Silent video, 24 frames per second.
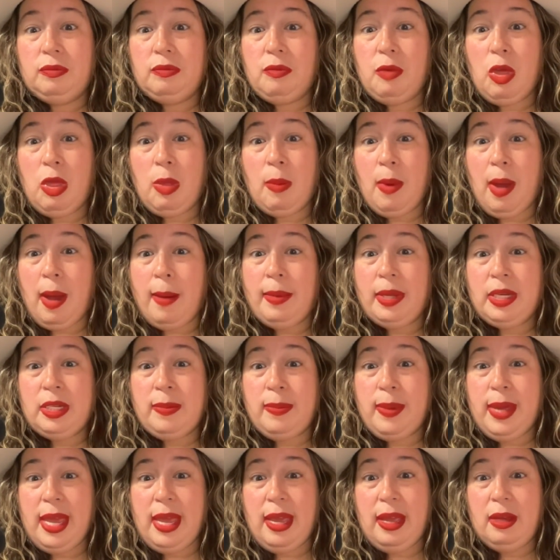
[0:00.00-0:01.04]
mama to
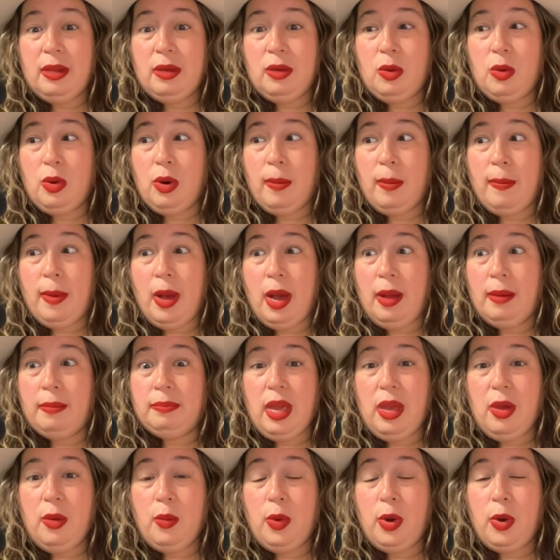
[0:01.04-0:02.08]
be or mom?
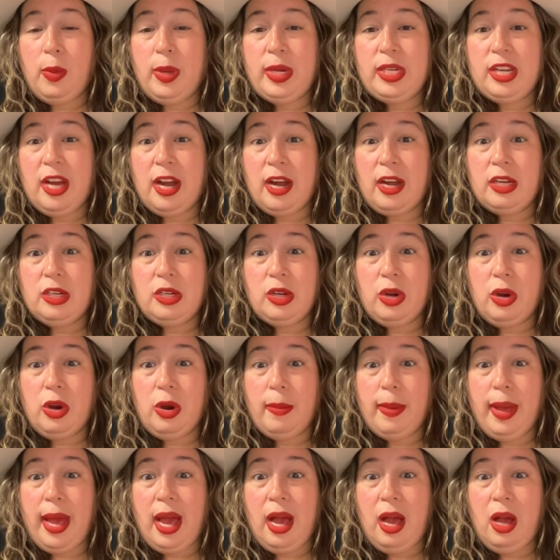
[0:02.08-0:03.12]
What are we talking to her
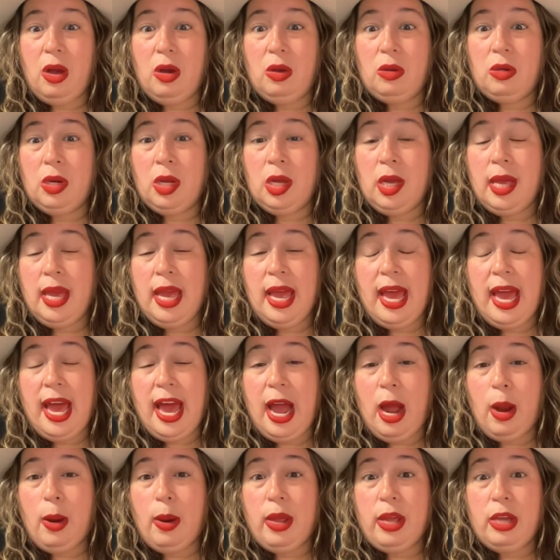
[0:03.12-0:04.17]
about?
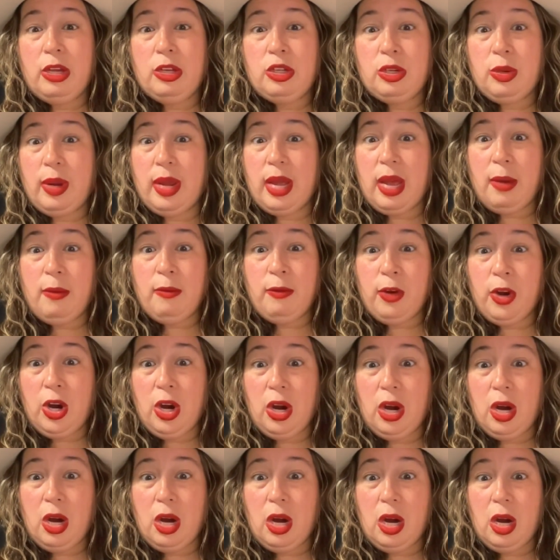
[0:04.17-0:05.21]
How are you showing up for
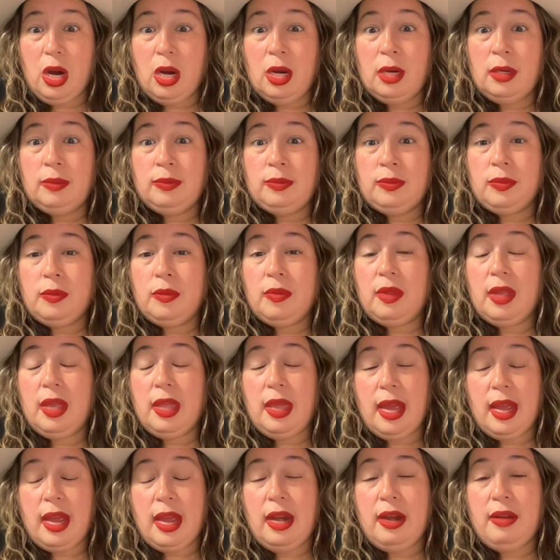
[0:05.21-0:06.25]
her?
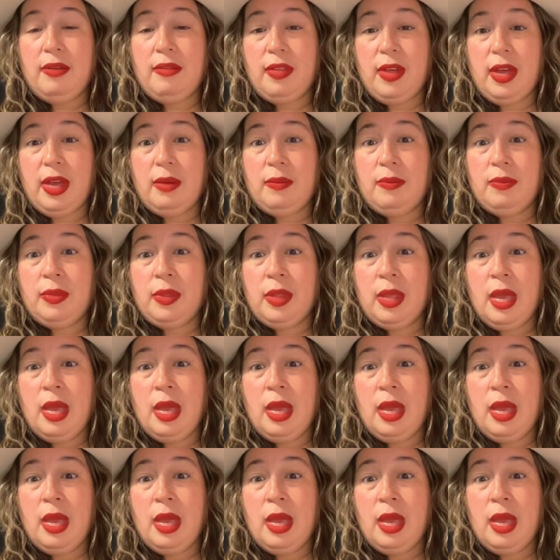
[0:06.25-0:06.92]
That kind of thing.